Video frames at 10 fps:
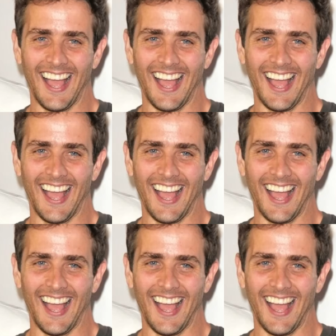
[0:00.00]

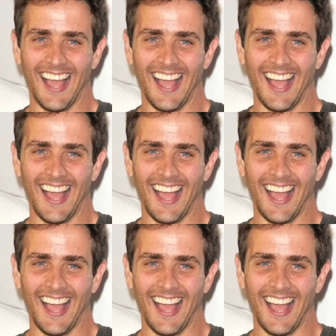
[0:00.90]

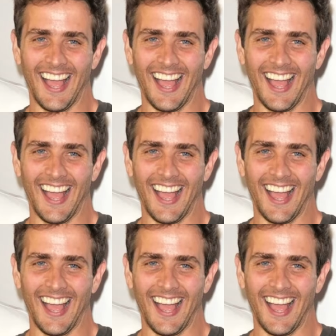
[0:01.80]
The face doesn't move, so there is nothing to read.